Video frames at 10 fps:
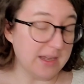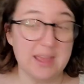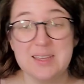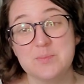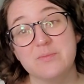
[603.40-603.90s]
and
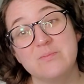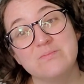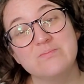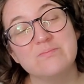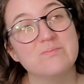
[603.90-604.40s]
I am
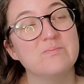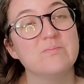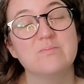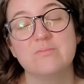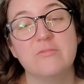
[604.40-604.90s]

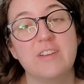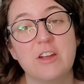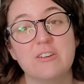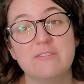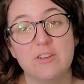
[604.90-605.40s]

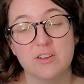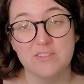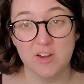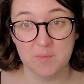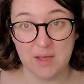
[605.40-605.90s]
very very
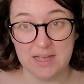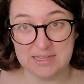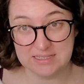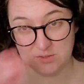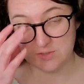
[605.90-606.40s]
very
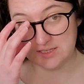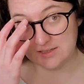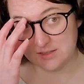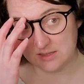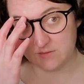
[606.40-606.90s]
behind so the